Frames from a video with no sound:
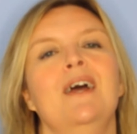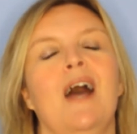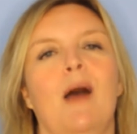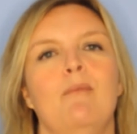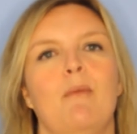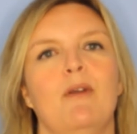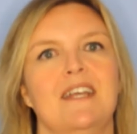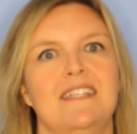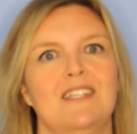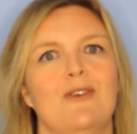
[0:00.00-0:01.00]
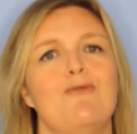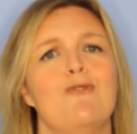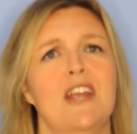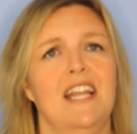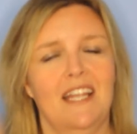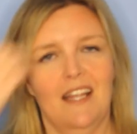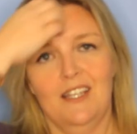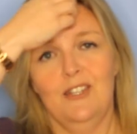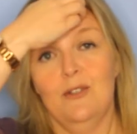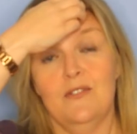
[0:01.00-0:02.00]
but because it's a really
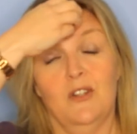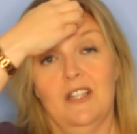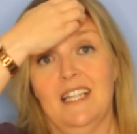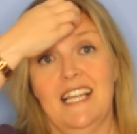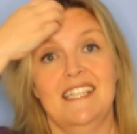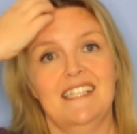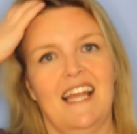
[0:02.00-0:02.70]
useful list,